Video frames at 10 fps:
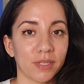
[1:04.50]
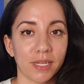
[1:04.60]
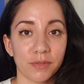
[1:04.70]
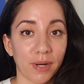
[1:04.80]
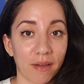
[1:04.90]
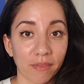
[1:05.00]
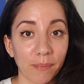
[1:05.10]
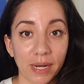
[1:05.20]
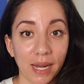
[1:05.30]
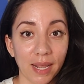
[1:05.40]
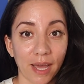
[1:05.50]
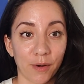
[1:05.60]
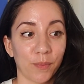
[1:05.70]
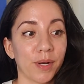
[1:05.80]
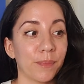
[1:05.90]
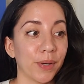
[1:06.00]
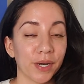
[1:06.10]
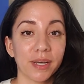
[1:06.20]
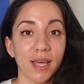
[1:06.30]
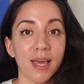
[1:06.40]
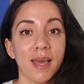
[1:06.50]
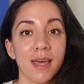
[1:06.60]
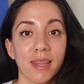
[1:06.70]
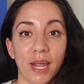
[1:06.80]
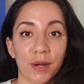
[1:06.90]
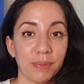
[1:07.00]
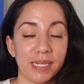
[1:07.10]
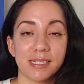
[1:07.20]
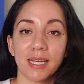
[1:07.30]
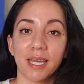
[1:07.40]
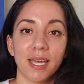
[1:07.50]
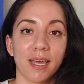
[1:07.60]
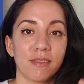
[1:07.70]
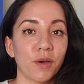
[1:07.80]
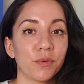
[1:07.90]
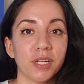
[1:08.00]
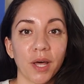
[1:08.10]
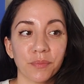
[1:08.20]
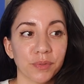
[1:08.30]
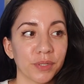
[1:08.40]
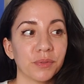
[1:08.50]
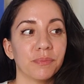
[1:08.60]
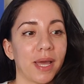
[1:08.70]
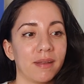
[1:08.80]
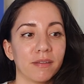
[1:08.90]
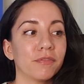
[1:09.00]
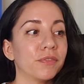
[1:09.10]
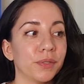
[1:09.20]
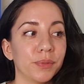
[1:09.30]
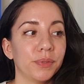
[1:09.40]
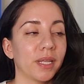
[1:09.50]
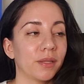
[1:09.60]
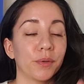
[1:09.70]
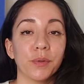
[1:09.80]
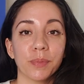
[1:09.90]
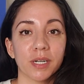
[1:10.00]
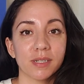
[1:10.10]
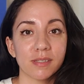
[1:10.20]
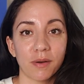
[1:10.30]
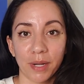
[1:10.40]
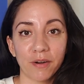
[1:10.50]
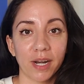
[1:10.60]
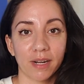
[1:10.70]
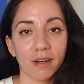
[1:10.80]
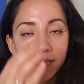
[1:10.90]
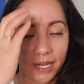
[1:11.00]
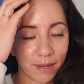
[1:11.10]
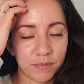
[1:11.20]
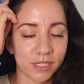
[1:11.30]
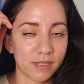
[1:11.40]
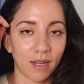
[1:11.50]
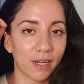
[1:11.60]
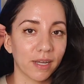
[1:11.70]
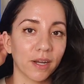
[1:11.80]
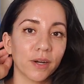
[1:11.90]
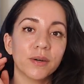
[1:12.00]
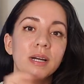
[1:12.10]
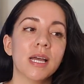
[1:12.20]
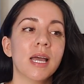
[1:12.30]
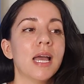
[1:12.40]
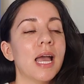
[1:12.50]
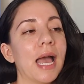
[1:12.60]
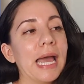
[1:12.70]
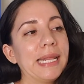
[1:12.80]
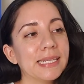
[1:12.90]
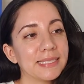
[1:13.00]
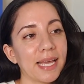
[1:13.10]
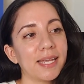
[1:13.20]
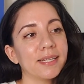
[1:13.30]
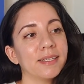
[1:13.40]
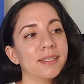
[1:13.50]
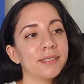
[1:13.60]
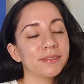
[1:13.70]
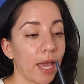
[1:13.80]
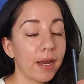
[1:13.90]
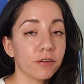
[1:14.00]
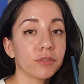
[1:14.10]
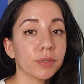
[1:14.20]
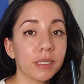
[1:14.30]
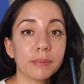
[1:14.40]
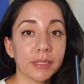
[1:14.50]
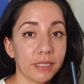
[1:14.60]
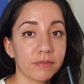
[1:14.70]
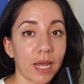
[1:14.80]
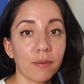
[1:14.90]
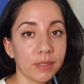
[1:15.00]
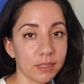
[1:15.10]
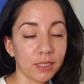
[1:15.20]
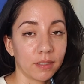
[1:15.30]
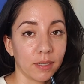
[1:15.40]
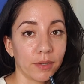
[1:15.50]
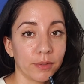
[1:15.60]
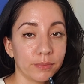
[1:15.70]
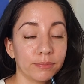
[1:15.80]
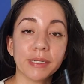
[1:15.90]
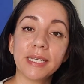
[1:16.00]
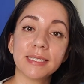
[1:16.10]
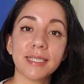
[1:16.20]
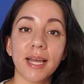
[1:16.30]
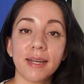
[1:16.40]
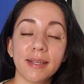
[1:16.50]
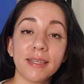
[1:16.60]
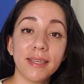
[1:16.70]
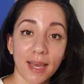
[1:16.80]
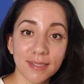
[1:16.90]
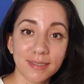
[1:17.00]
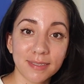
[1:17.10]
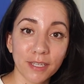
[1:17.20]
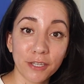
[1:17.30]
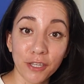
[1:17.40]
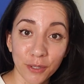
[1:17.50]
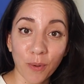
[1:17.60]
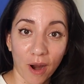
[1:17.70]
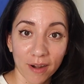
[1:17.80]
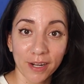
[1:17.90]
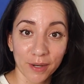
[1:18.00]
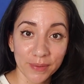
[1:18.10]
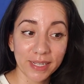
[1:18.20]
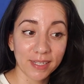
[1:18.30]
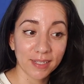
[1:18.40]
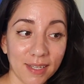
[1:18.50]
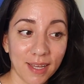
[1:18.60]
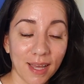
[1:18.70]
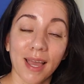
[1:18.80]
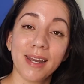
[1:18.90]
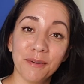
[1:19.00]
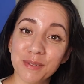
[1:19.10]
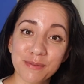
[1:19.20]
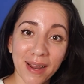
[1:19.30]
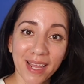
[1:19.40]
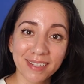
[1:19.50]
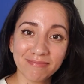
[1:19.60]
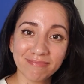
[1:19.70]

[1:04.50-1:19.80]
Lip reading: I don't have the money. I don't want to put the airplane ticket and the hotel room and the food and the Ubers on my credit card. Like, I'm just not gonna go. And he said, and I truly believed I wasn't gonna go, but he said, yes, you are going. And he was right.